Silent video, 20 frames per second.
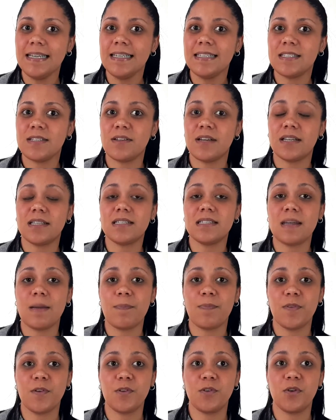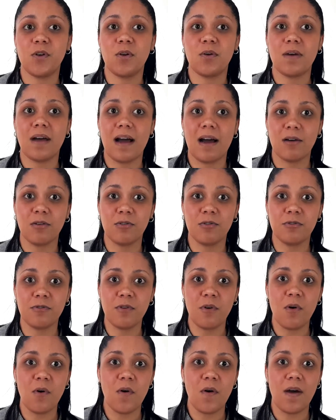So that's something to look out
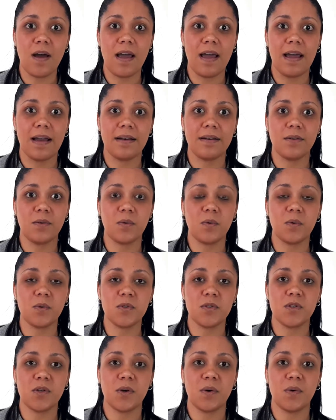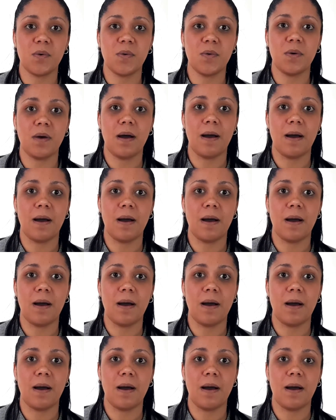for. And also,